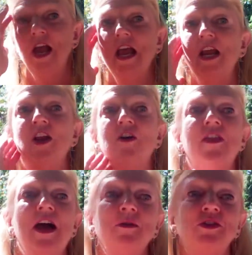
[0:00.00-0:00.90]
and
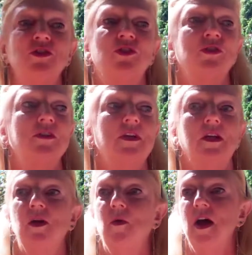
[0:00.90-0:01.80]
that was just sort of like
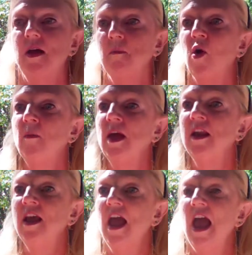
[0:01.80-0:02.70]
a quiet
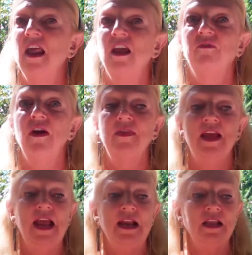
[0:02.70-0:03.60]
moment. And I find
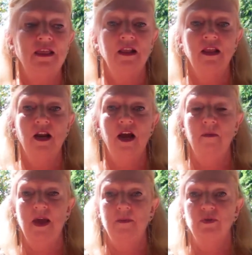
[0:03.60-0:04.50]
that anything that
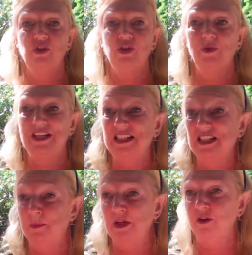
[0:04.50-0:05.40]
I'm able to
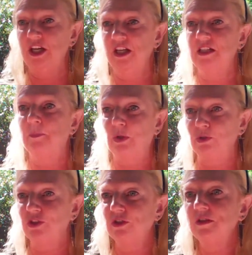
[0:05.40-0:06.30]
experience
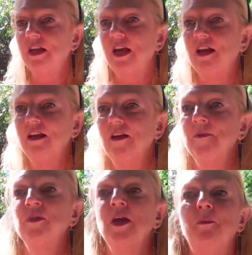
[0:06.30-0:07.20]
personally
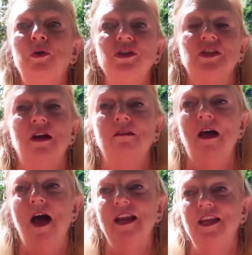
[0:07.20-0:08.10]
puts a
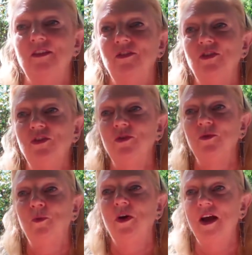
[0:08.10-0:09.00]
lot into
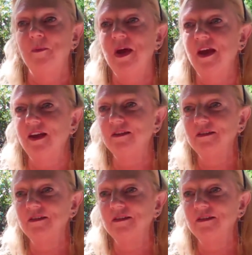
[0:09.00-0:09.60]
what I paint.